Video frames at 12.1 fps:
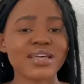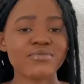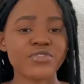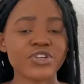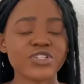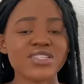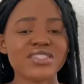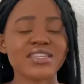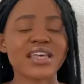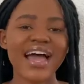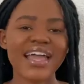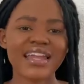versions
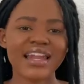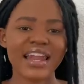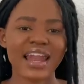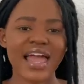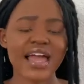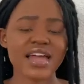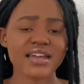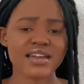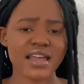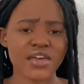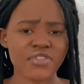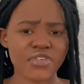say, I lack
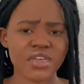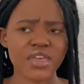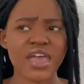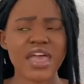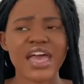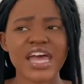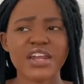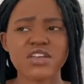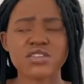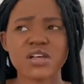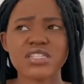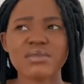nothing. And I
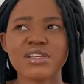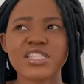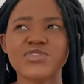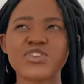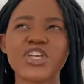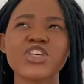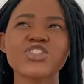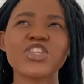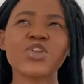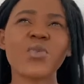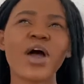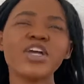was asking myself, okay, so
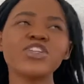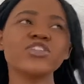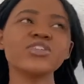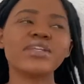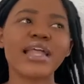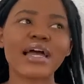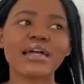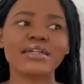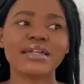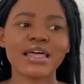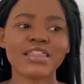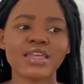then why do you lack
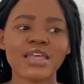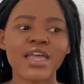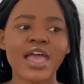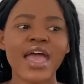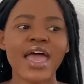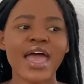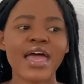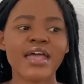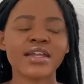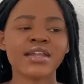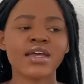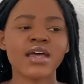nothing?
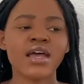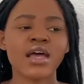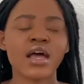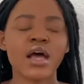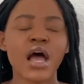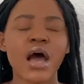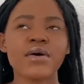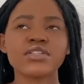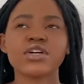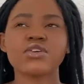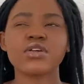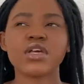And I was
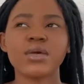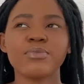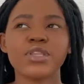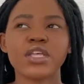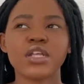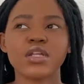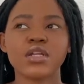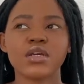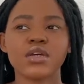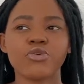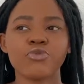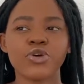like, okay, but then
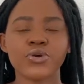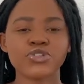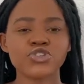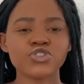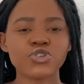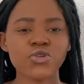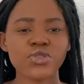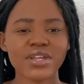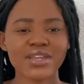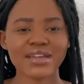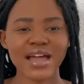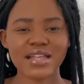we were just told that
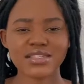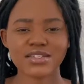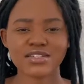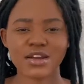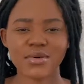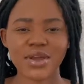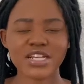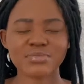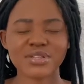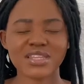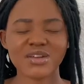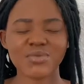he guides and directs,
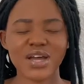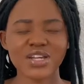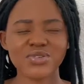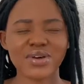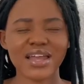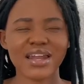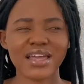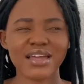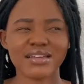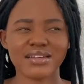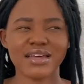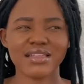but then why do I lack
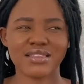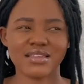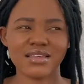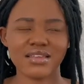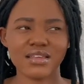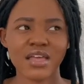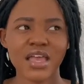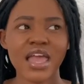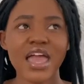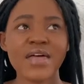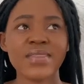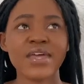nothing?
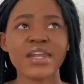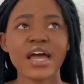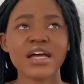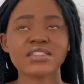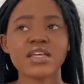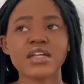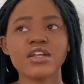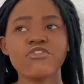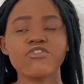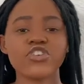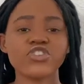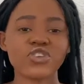And then I started to
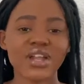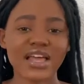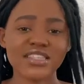visualize